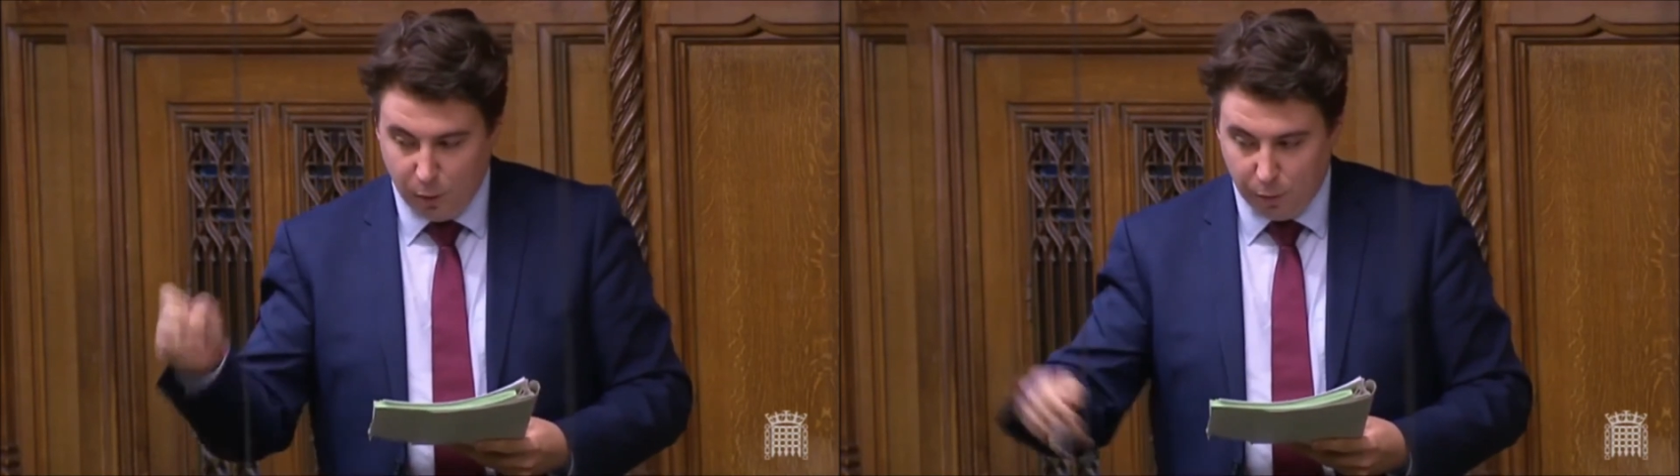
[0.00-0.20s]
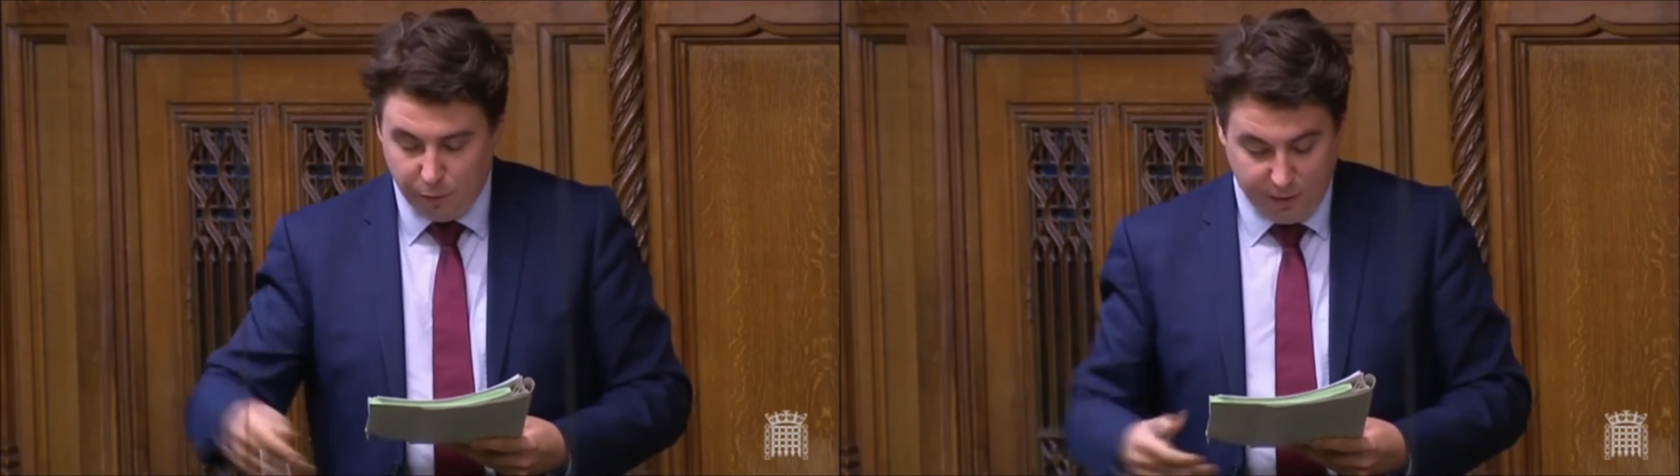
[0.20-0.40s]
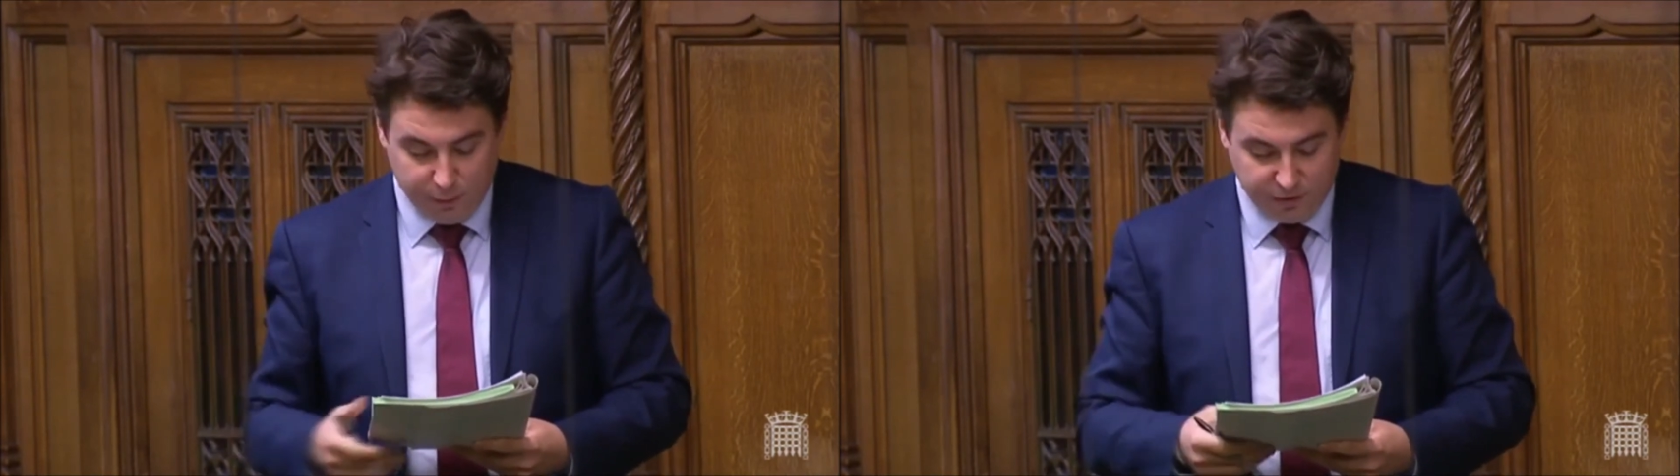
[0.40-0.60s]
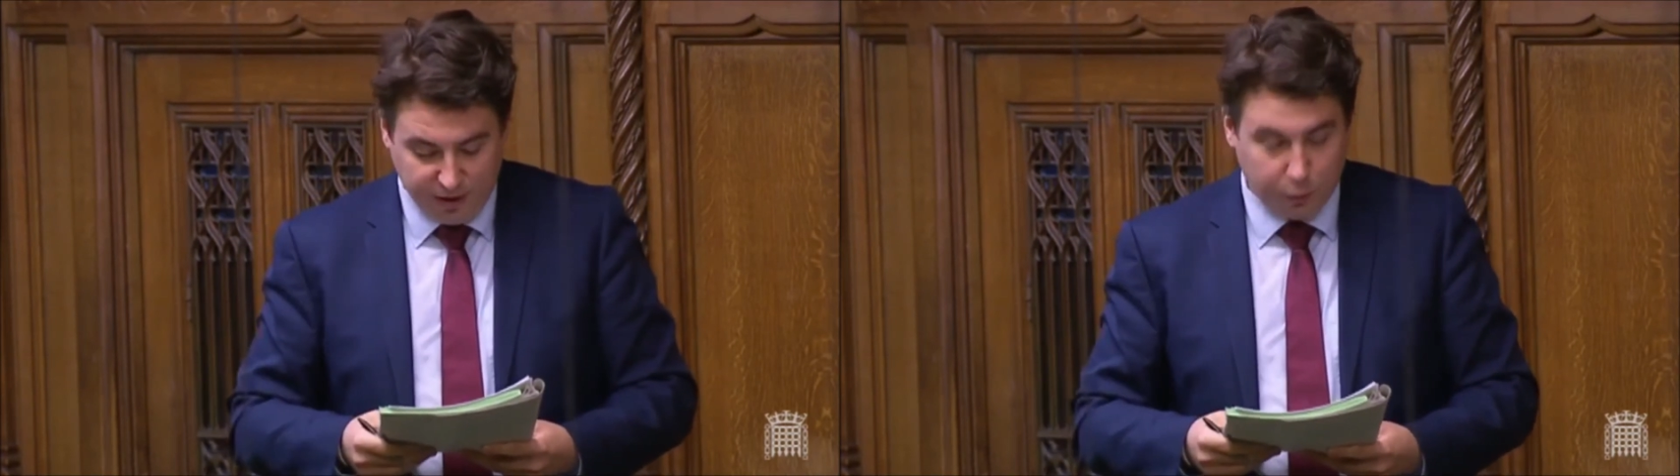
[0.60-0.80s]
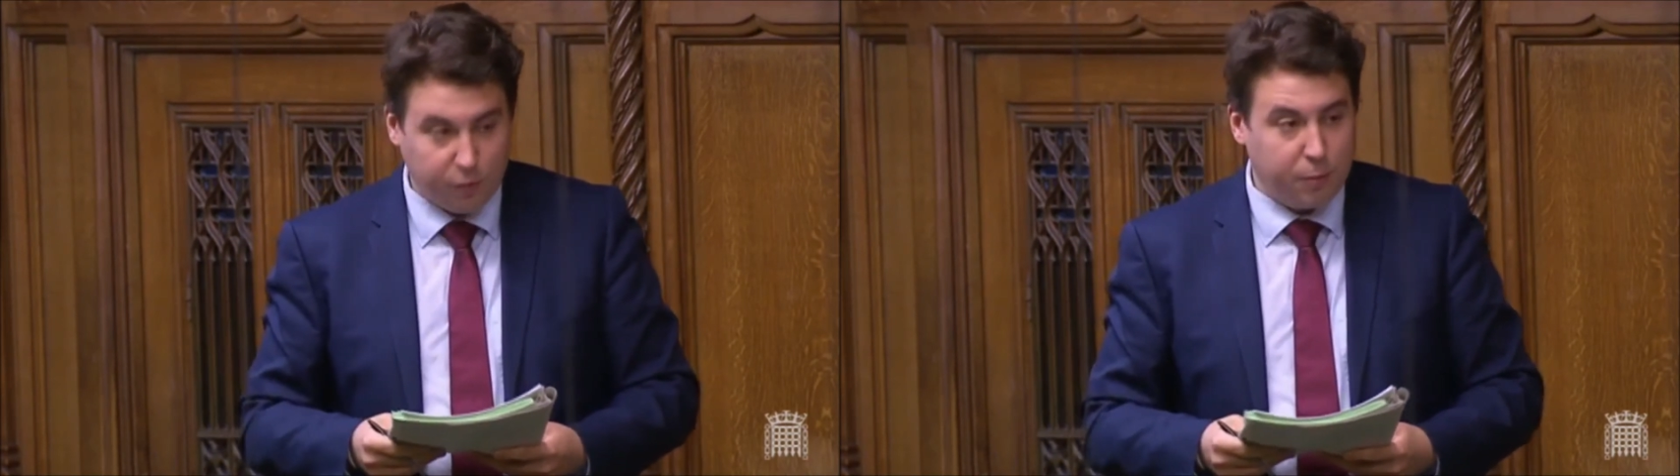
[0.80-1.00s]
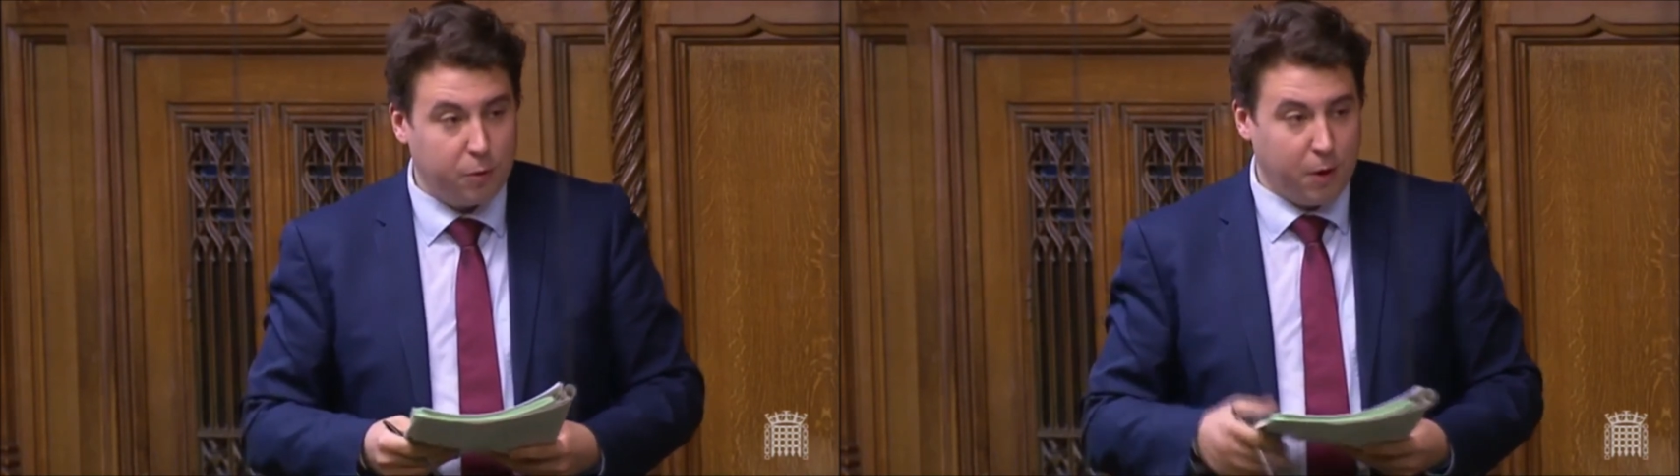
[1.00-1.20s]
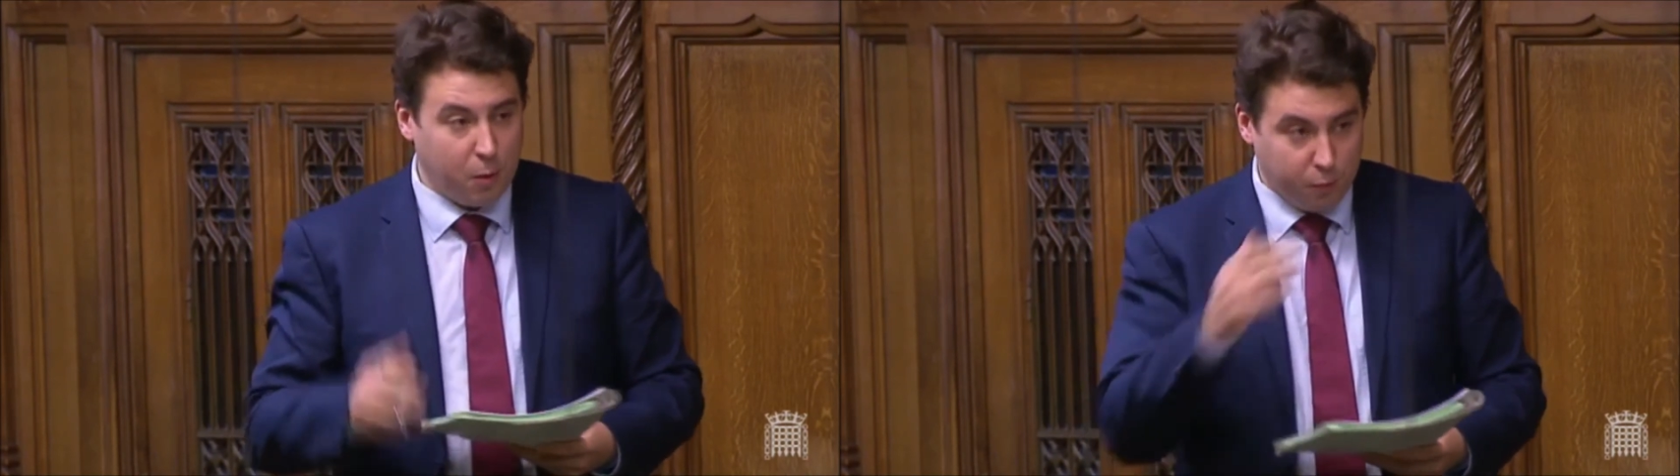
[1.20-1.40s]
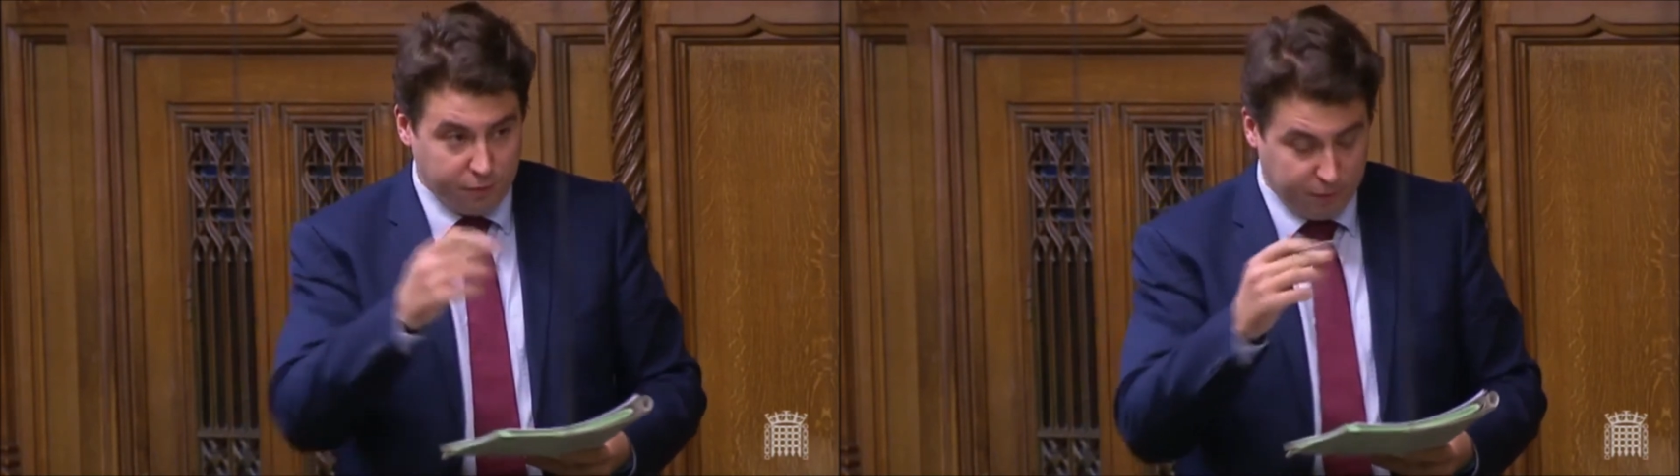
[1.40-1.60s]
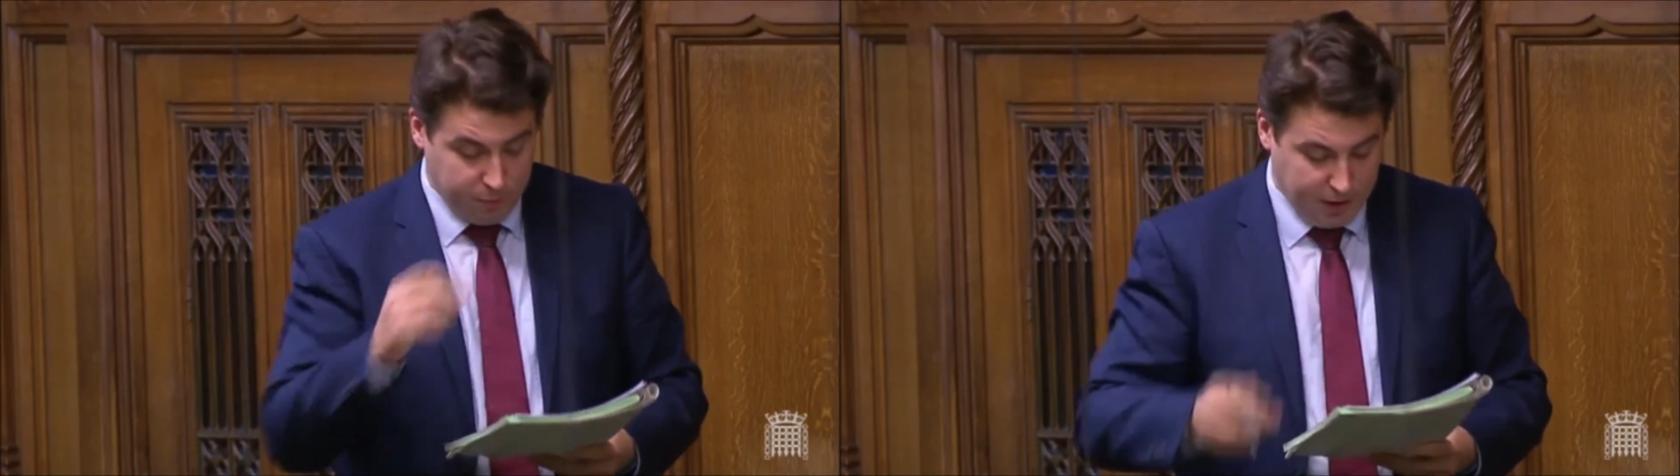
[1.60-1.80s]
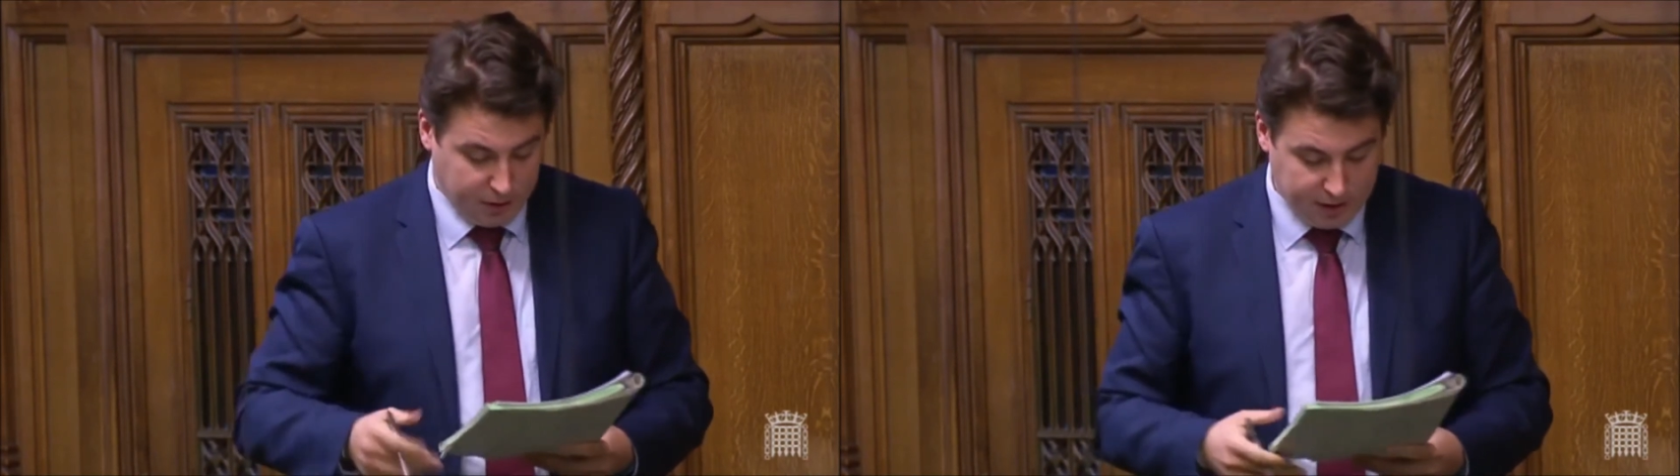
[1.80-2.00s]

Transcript: friend from South Ribble and my honourable friend from Harrogate and